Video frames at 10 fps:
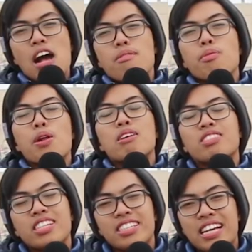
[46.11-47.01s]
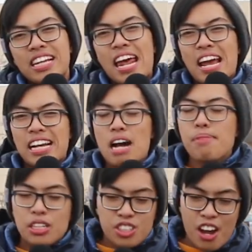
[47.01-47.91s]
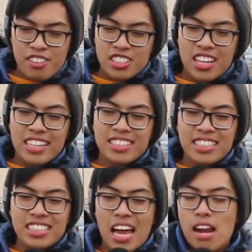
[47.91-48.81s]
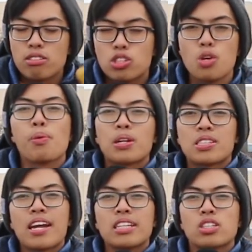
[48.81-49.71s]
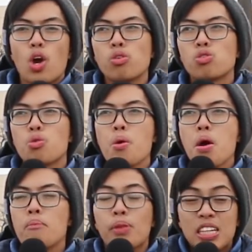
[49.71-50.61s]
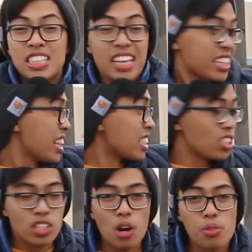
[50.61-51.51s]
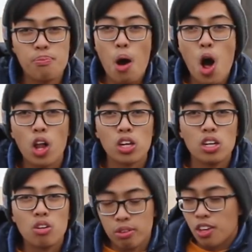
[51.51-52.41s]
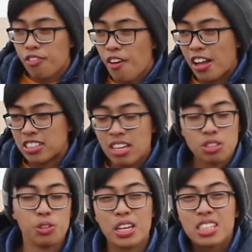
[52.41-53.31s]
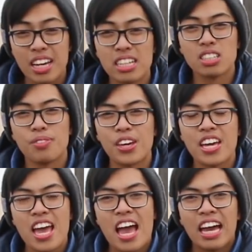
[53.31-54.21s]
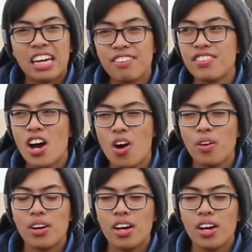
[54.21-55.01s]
I remember when I was 16 and I got my driver's license and I was super excited to go to places like this, the mall with your friends. That was really exciting to me, even though,